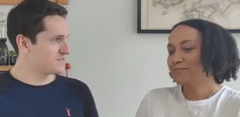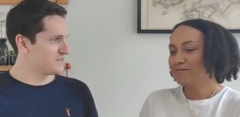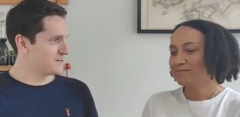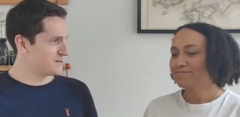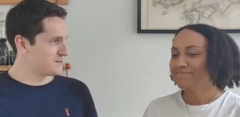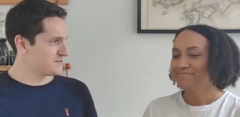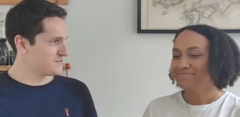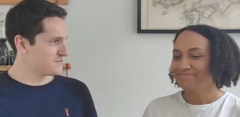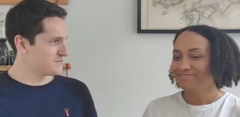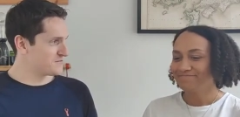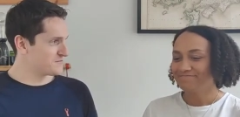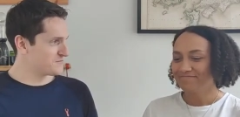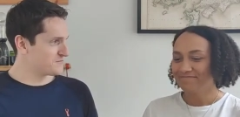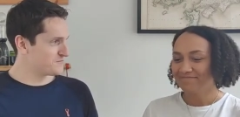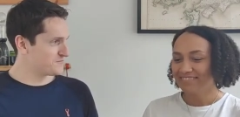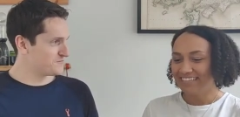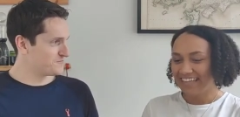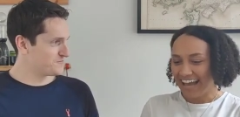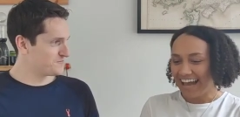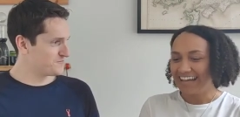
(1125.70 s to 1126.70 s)
Speaker 1: definitive.
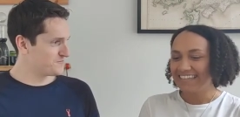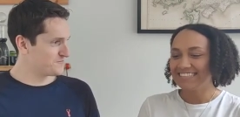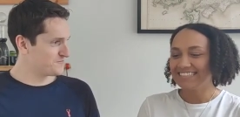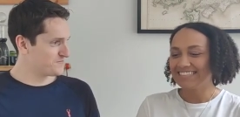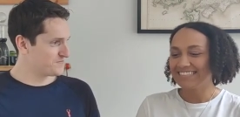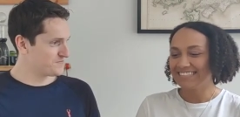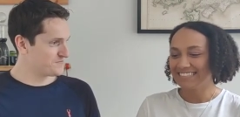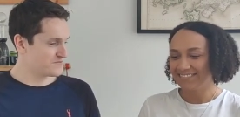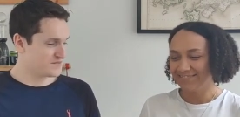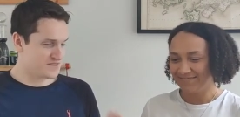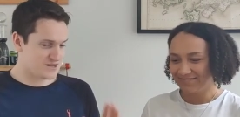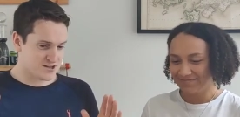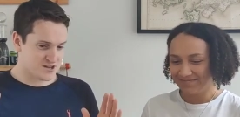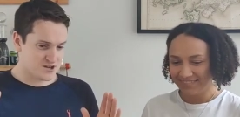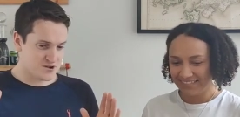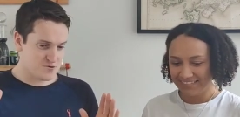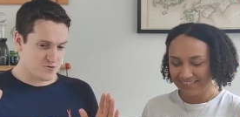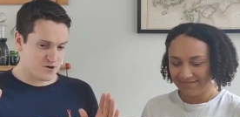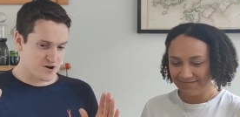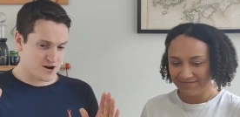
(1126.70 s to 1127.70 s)
Yes. That
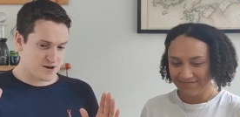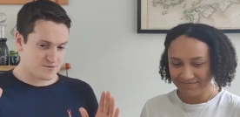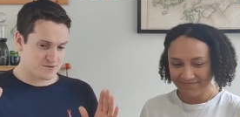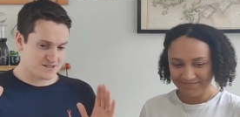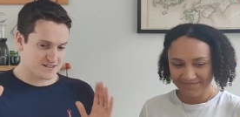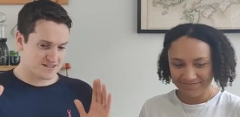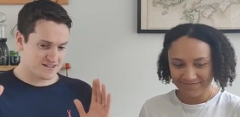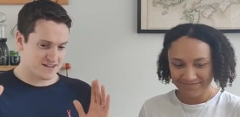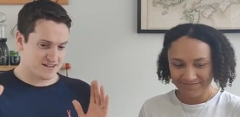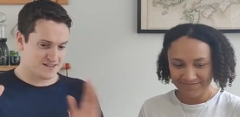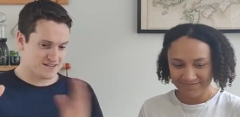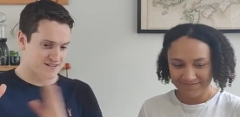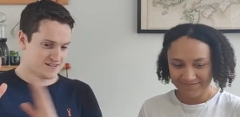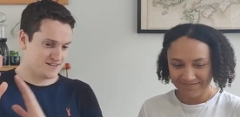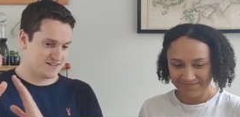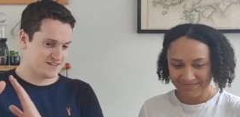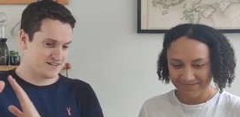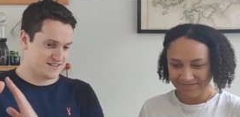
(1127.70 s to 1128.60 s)
you were able to taste